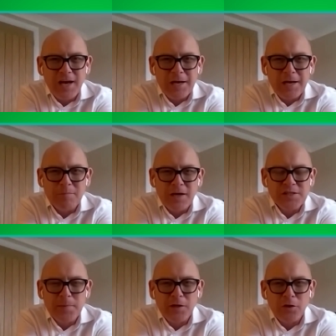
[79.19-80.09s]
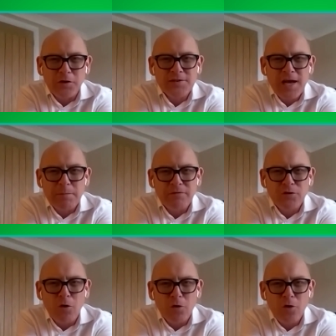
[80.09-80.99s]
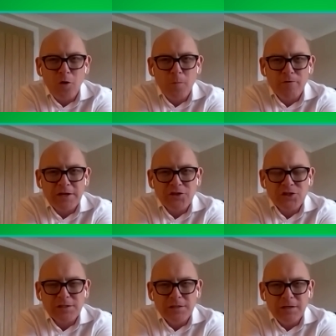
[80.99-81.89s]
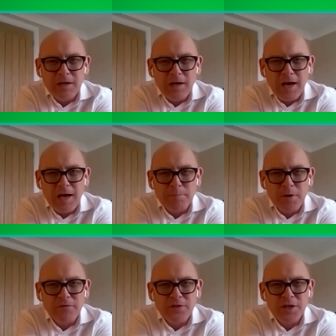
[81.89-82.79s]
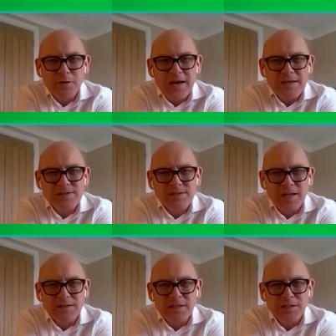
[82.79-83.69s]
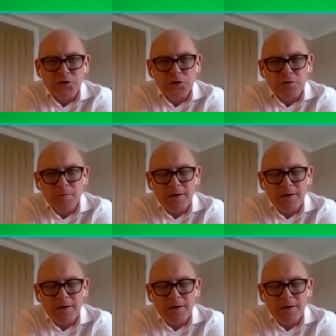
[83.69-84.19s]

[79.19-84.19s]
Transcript: Um, I spent a lot of time with Corp Corporation, uh, both in the US and in Europe.